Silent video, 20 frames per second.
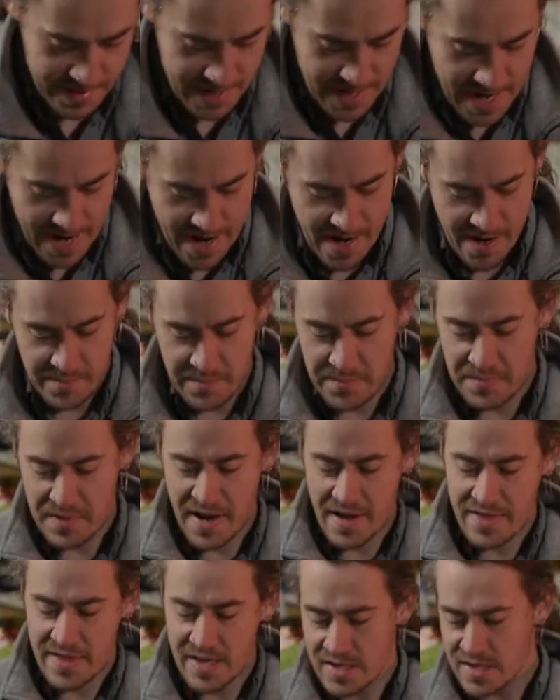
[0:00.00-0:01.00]
And
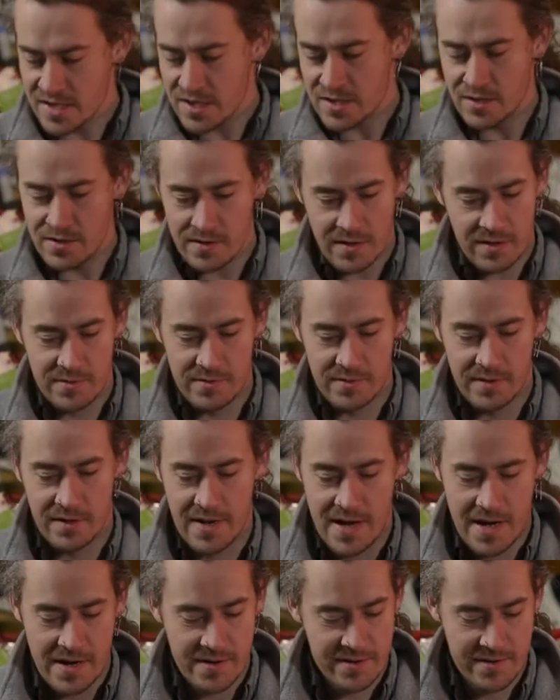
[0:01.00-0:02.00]
they just look cool.
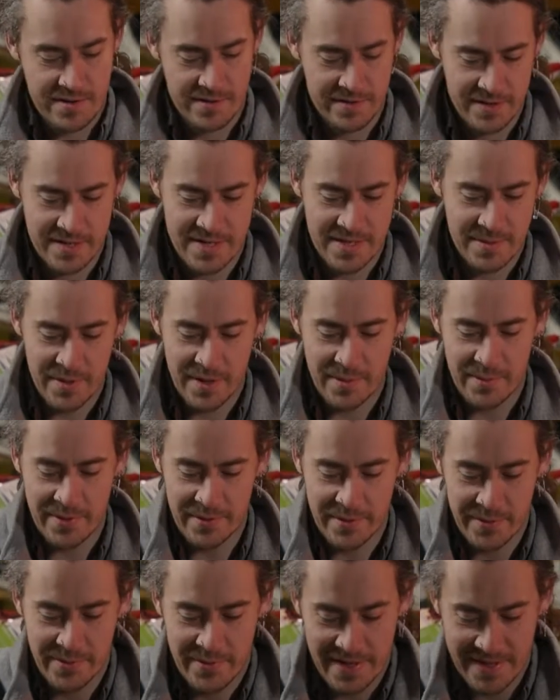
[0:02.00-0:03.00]
I don't know. There's something
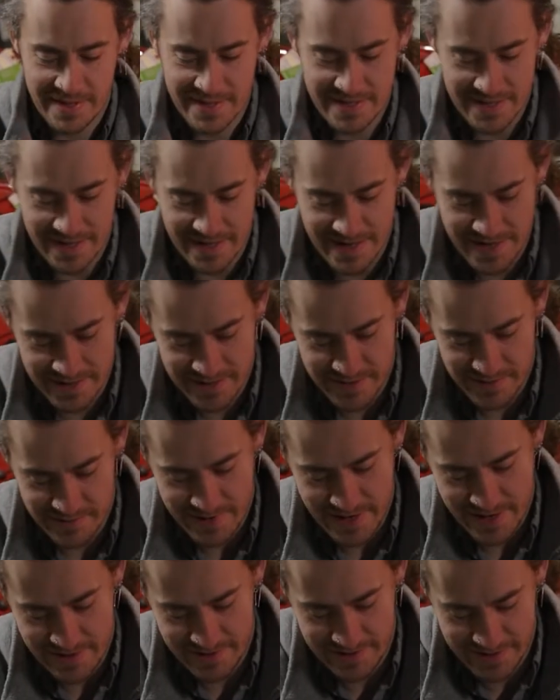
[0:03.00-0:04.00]
about the way these lines are
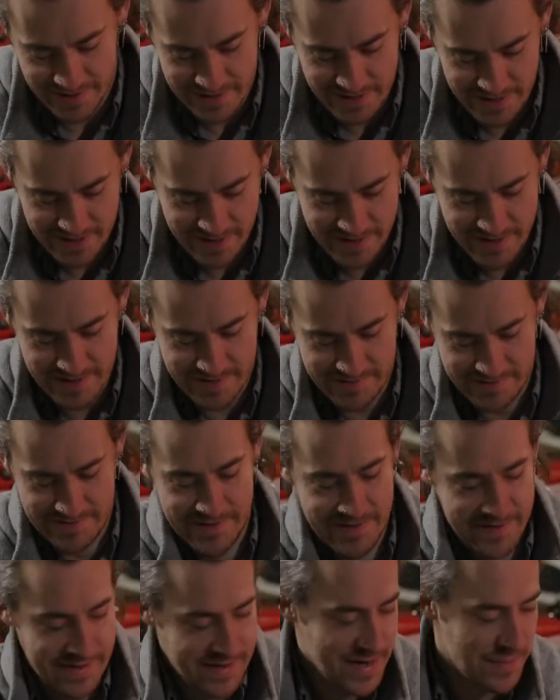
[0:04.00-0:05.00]
routed that's just got a
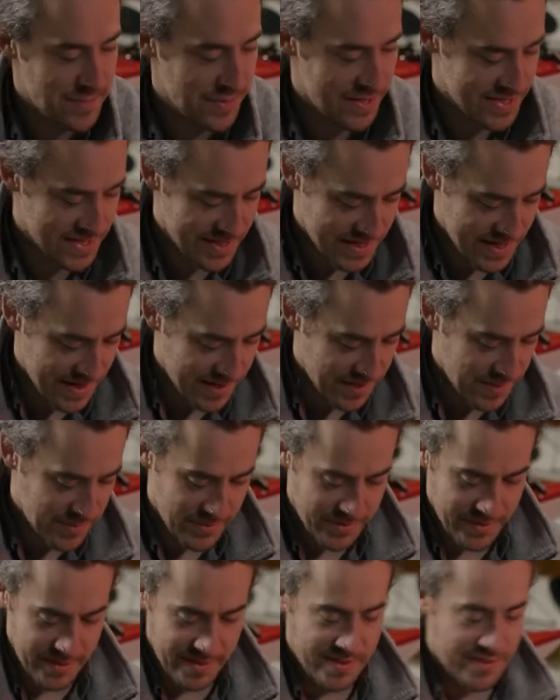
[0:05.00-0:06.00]
couple of style
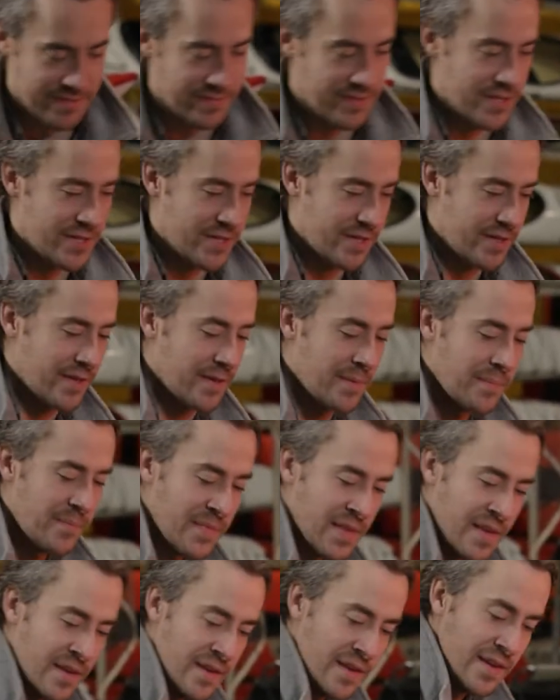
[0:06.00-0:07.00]
points for sure.
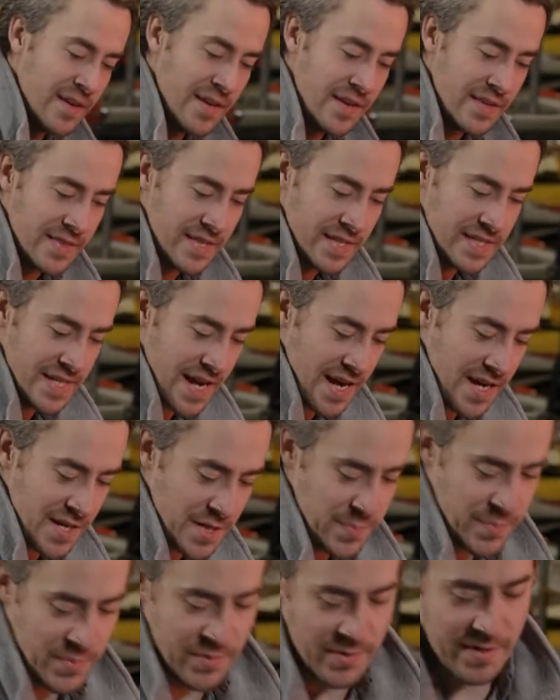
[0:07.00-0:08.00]
The
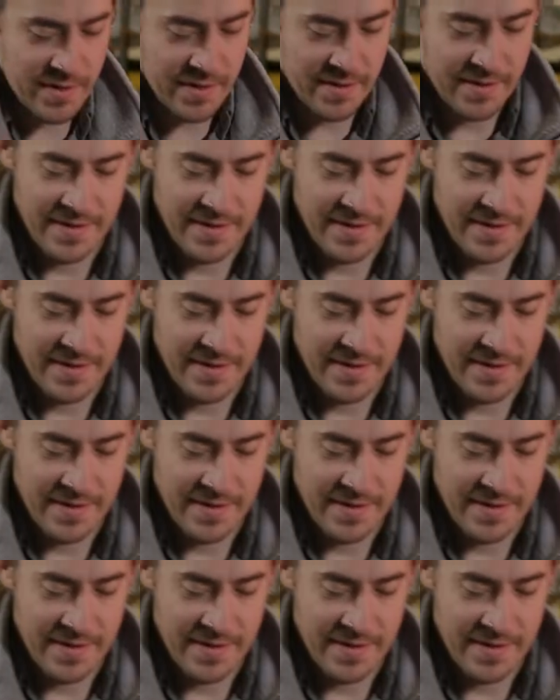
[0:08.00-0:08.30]
dashboard